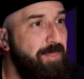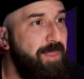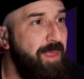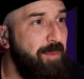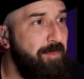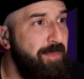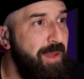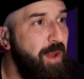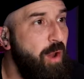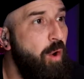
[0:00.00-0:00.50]

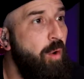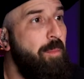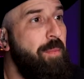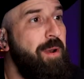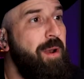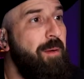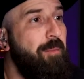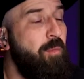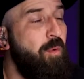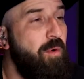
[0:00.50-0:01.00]
that may
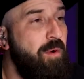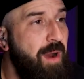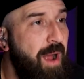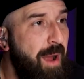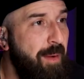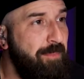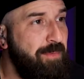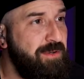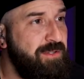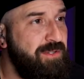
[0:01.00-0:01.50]
open up more
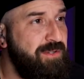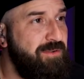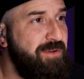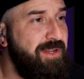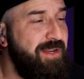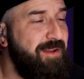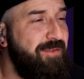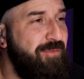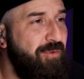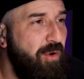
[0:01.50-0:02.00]

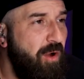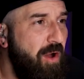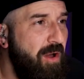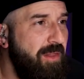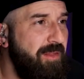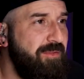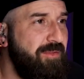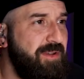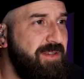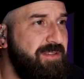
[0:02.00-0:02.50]
opportunity for
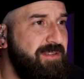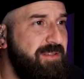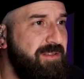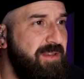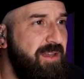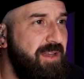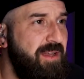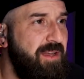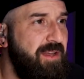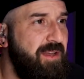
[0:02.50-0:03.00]
all of us,